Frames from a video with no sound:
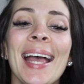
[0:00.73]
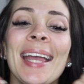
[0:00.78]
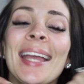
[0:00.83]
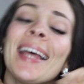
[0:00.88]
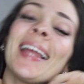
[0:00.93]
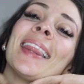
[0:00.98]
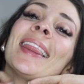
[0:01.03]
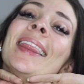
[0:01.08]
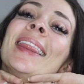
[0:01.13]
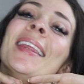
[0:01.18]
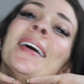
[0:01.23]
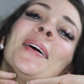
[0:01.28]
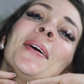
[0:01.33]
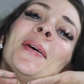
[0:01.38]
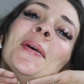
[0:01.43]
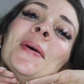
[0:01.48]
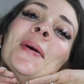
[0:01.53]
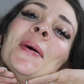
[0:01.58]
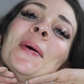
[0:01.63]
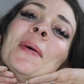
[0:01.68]
Hi,
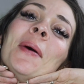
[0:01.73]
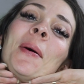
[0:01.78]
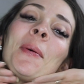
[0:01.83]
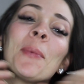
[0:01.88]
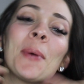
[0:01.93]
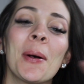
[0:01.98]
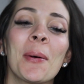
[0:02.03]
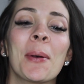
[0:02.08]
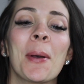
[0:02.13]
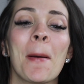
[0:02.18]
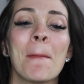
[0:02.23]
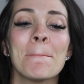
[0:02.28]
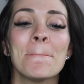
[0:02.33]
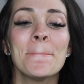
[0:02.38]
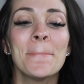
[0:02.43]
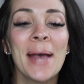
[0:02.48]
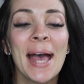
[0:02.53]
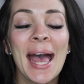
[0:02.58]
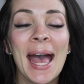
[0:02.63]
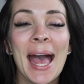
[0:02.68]
hello, welcome
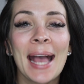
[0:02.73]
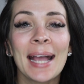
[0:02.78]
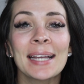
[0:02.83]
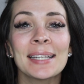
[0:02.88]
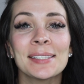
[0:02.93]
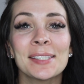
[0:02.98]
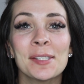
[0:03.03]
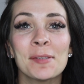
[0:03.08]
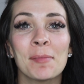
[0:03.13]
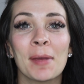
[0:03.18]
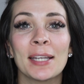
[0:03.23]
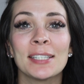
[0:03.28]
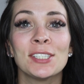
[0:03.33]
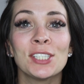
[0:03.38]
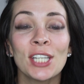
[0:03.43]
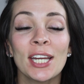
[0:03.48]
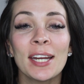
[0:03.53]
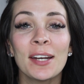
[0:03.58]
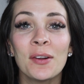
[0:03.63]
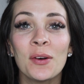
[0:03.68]
back to my
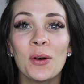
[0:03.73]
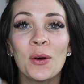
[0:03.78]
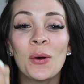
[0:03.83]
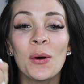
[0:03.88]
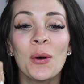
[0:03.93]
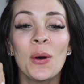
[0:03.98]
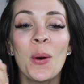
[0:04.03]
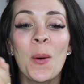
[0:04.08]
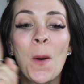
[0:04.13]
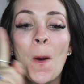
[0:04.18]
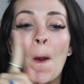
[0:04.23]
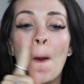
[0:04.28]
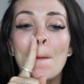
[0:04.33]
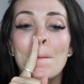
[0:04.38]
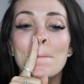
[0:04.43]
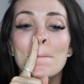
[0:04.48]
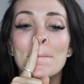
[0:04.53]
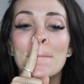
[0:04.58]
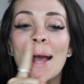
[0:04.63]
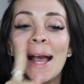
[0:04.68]
channel.
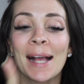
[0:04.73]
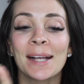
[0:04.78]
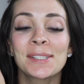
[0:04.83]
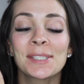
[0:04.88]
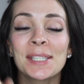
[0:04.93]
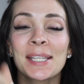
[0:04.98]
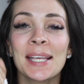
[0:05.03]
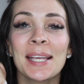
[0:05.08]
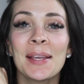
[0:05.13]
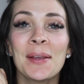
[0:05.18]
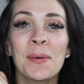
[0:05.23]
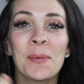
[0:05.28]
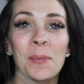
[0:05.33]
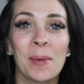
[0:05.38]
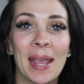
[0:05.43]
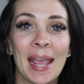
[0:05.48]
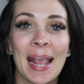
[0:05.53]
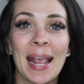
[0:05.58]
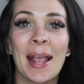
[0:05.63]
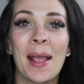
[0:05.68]
Actually,
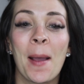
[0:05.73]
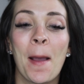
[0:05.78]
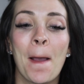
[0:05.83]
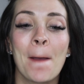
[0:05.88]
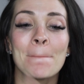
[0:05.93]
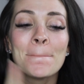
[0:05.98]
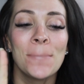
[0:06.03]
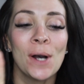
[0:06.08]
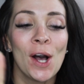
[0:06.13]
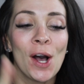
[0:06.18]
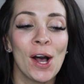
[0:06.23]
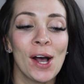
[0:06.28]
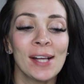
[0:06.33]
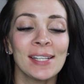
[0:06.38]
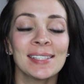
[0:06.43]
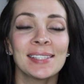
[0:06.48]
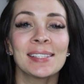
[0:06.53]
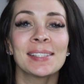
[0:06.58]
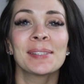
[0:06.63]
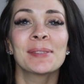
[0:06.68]
wait,
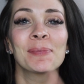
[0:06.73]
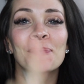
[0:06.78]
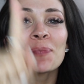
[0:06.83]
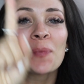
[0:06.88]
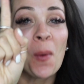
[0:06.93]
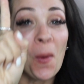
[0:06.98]
pause,